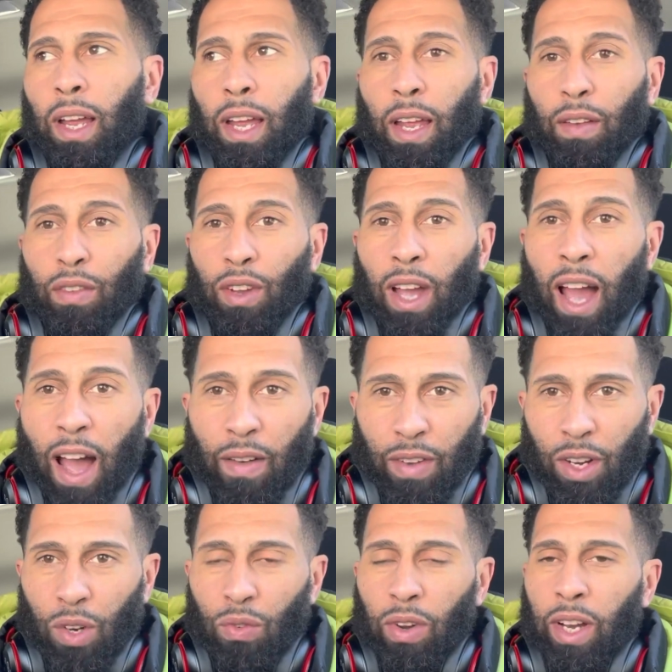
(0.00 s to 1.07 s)
If you
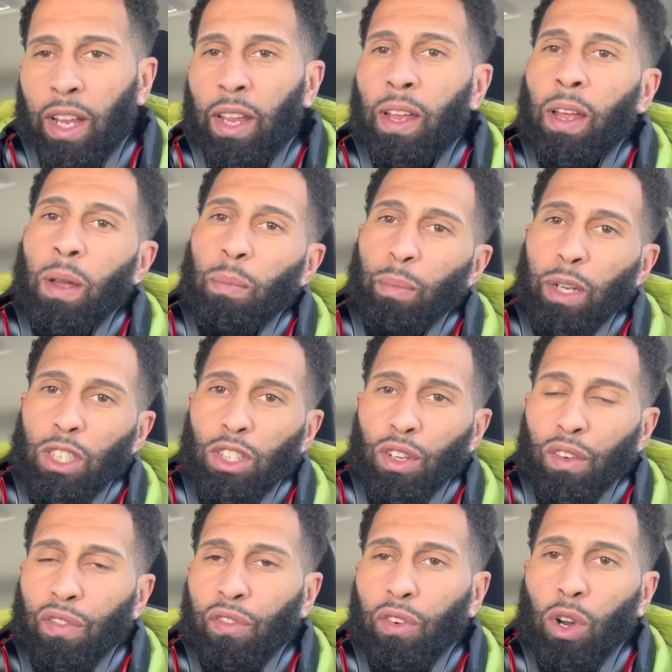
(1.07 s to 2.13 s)
haven't already, make sure
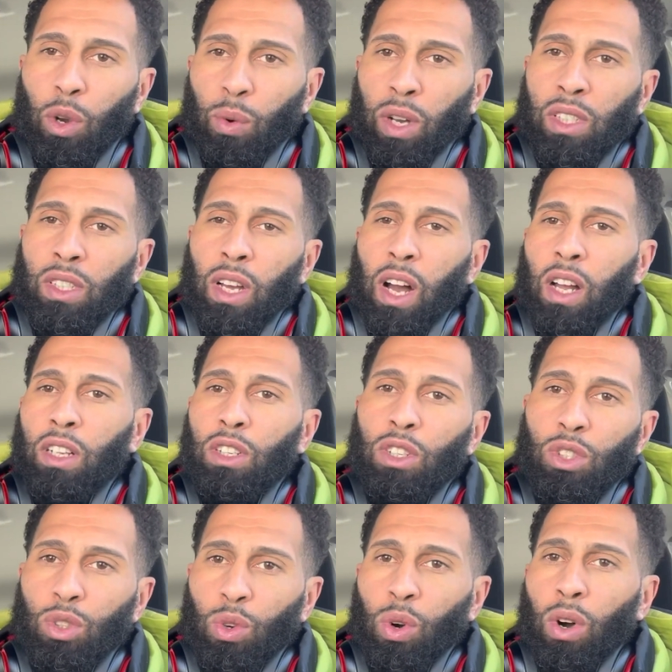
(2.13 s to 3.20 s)
you follow us,
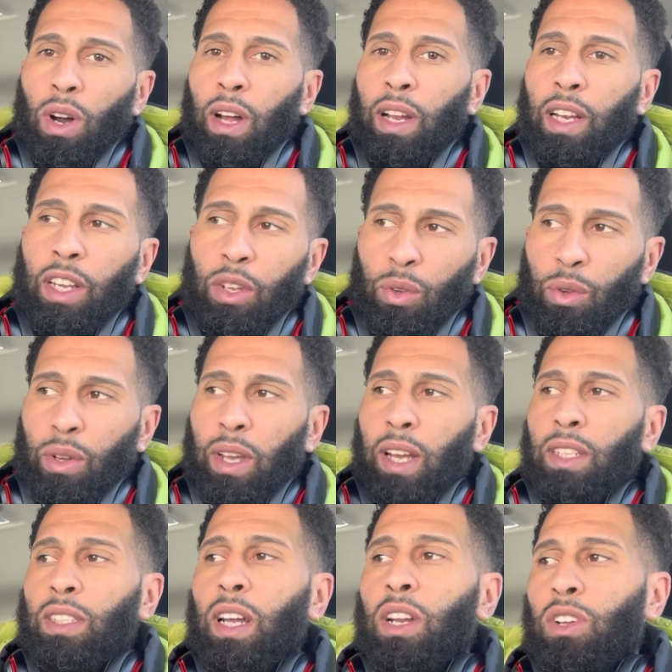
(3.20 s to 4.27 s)
underscore Elite
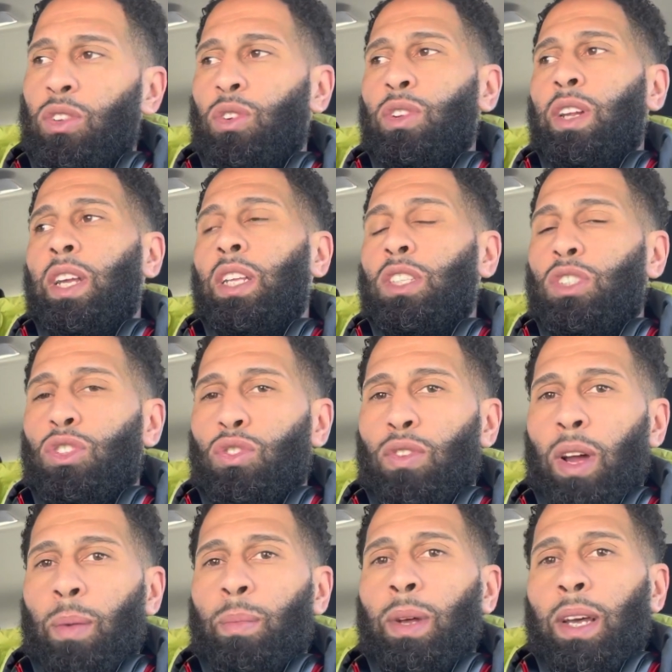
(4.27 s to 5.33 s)
UK Talent on
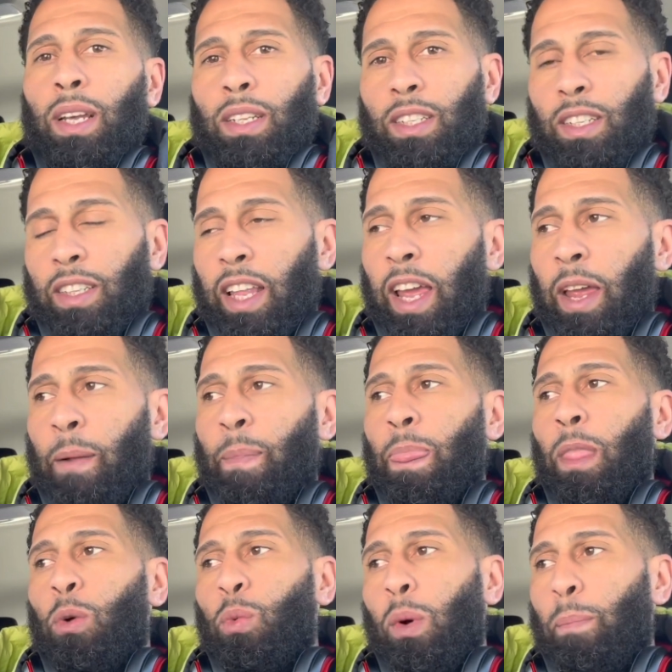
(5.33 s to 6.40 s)
Instagram. Today,
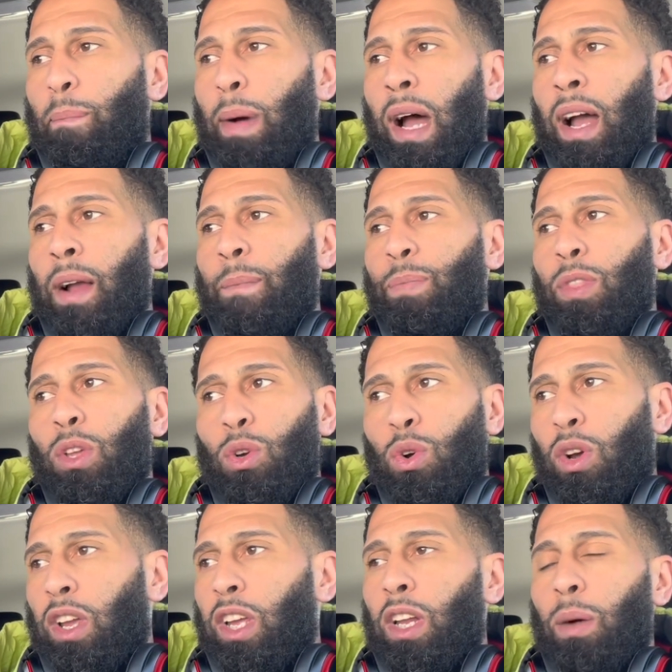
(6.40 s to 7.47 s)
we're back
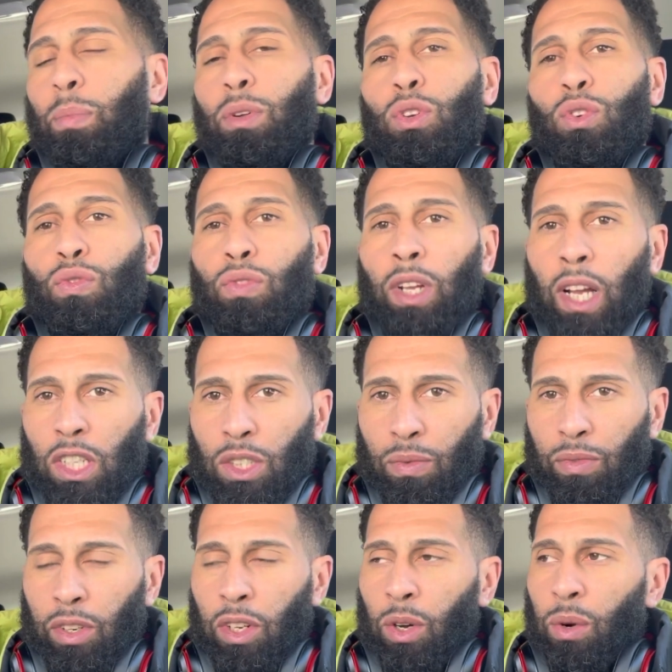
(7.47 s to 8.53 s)
cooking up a new reaction
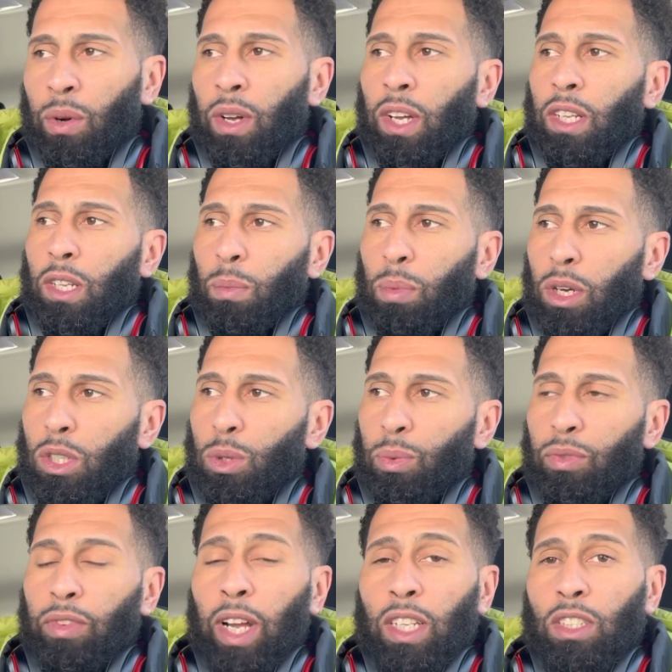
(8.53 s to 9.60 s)
video. The person
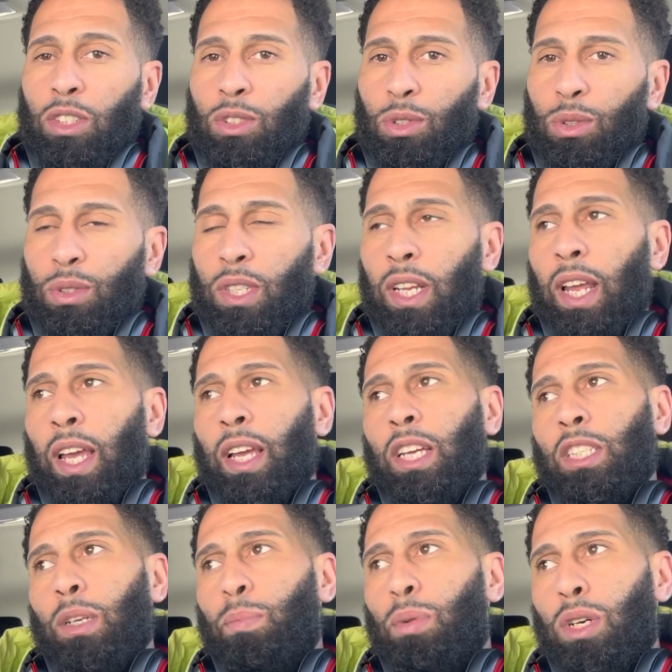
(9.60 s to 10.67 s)
we're reacting to today
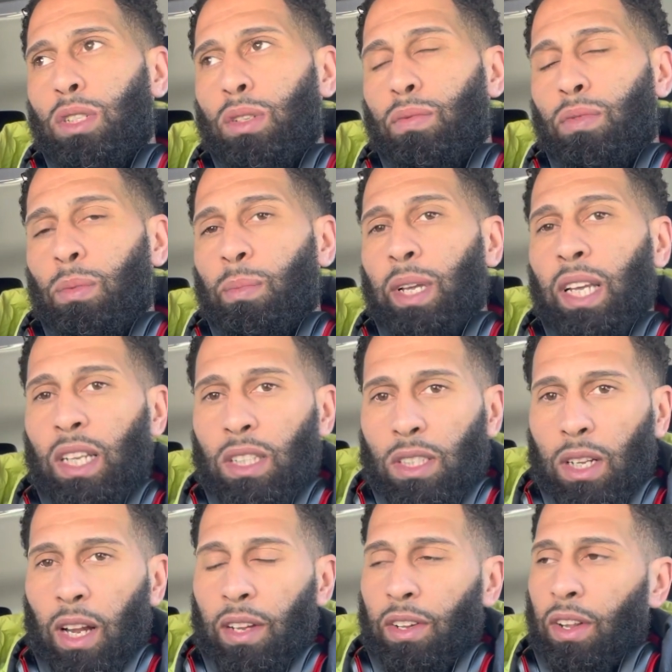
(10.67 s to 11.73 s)
is a person from East
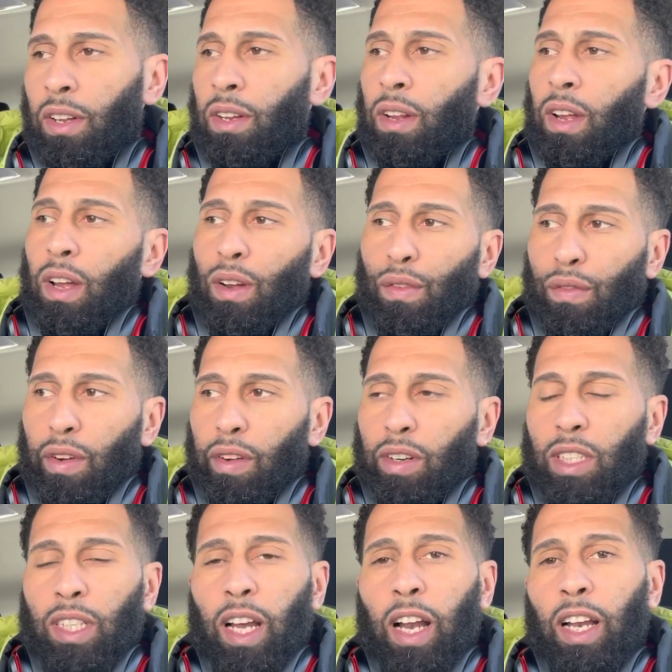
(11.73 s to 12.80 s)
London, very
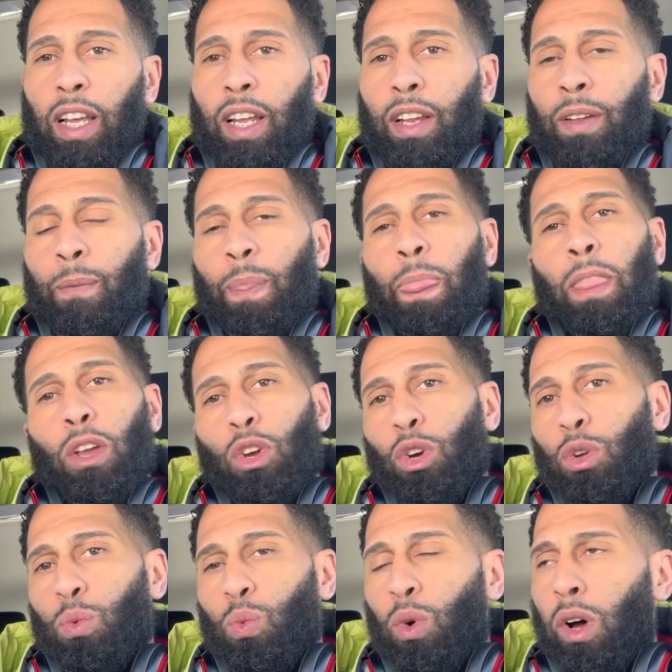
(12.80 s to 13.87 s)
talented,
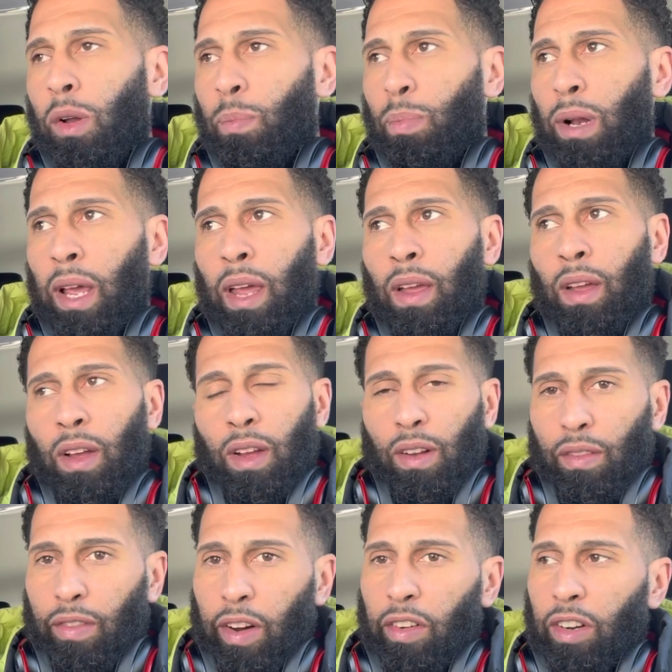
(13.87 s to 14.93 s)
good wordplay,
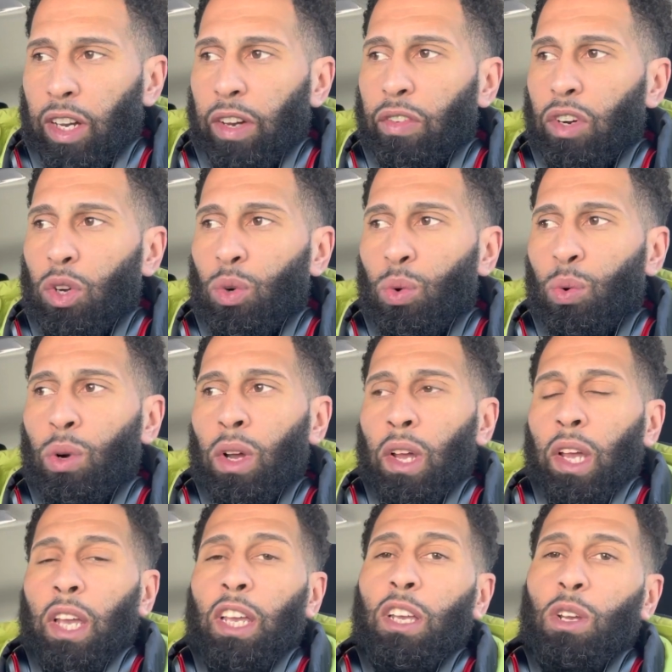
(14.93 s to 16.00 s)
very lyrical.
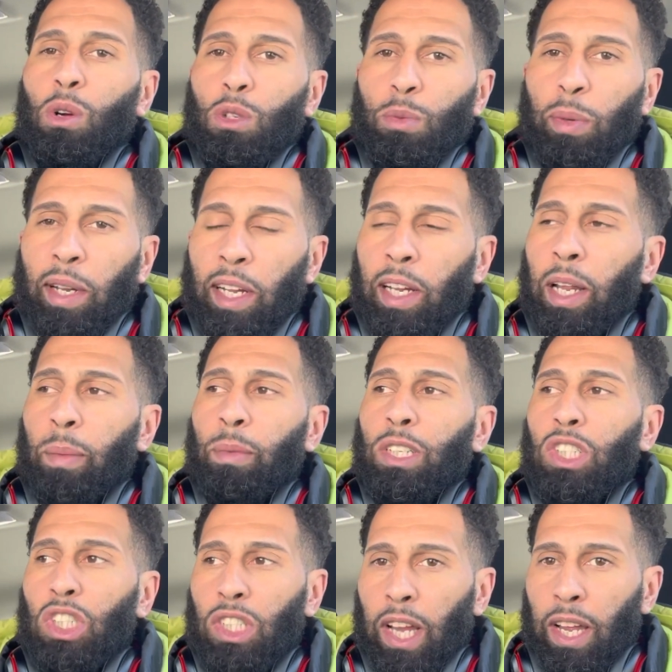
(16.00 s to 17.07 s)
He goes by the name of
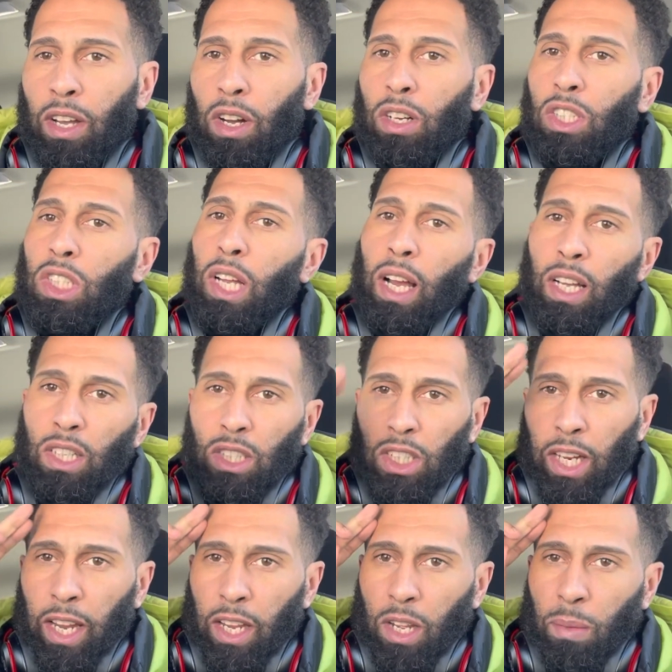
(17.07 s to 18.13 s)
Shaker. Shout out
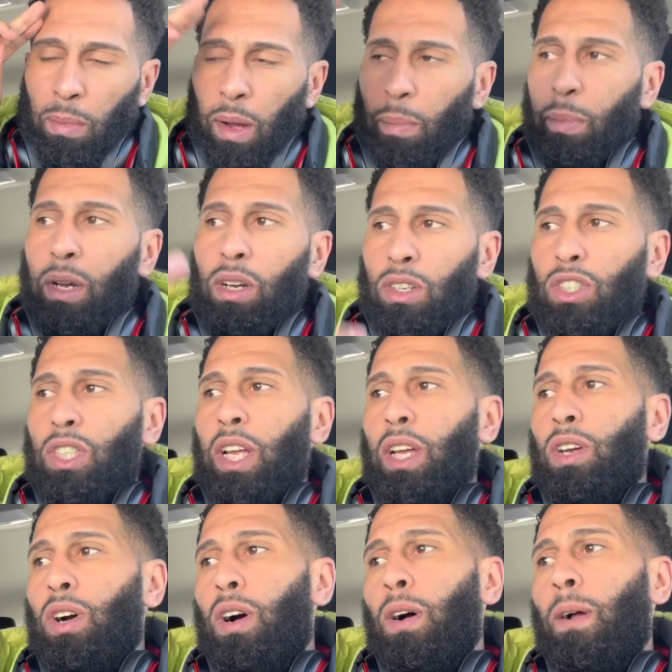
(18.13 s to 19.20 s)
Shaker, man. Big up
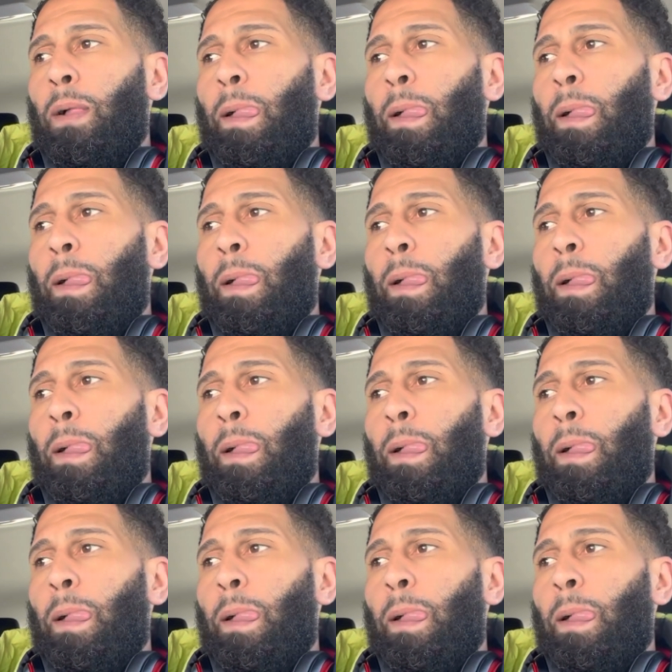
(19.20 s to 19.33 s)
Shaker.